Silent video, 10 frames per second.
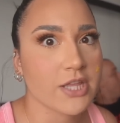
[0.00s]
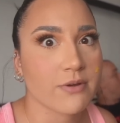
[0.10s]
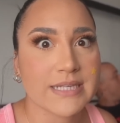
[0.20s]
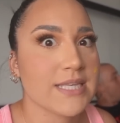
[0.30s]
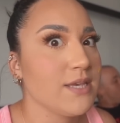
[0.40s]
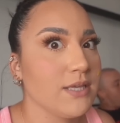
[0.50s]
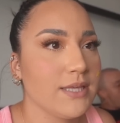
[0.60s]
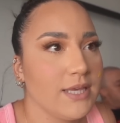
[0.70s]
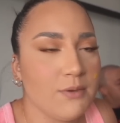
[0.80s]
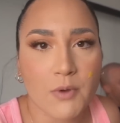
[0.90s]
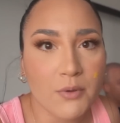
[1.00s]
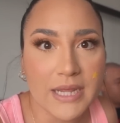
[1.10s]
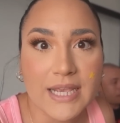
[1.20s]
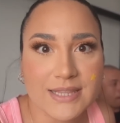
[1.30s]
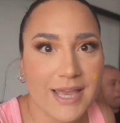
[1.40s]
Otherwise he he won't
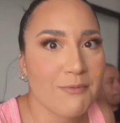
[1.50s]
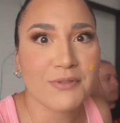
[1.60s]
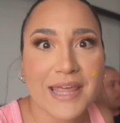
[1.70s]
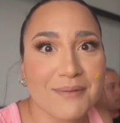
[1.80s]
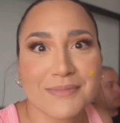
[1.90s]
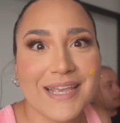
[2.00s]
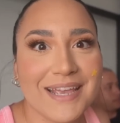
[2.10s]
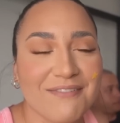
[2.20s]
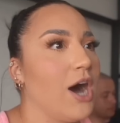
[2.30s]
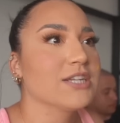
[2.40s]
eat. They won't let him leave.